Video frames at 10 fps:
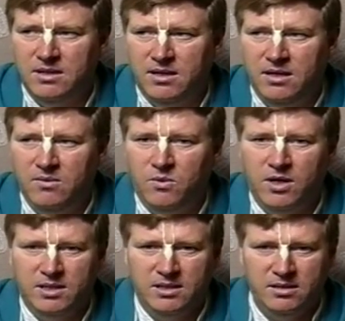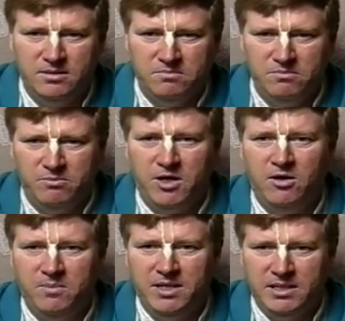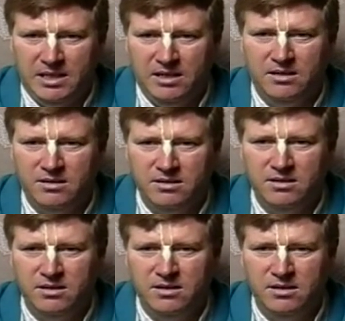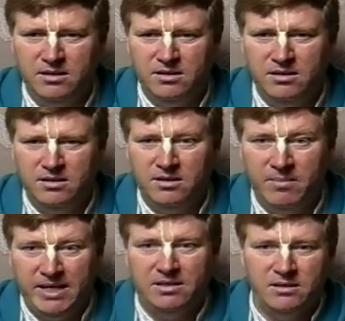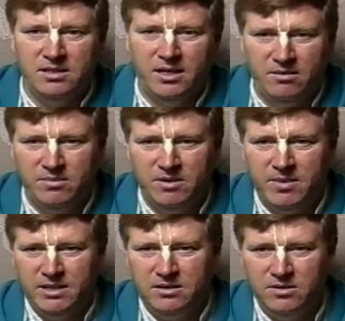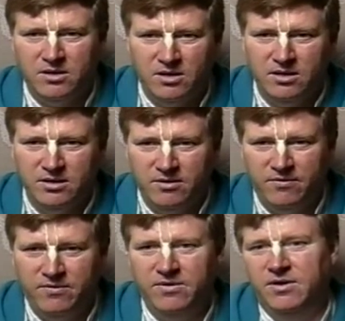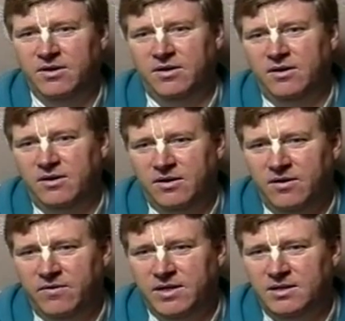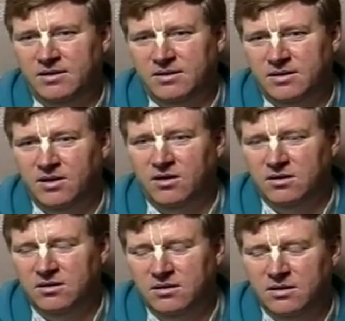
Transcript: he wanted Prabhupada to hear the master tape, the master recording of this song.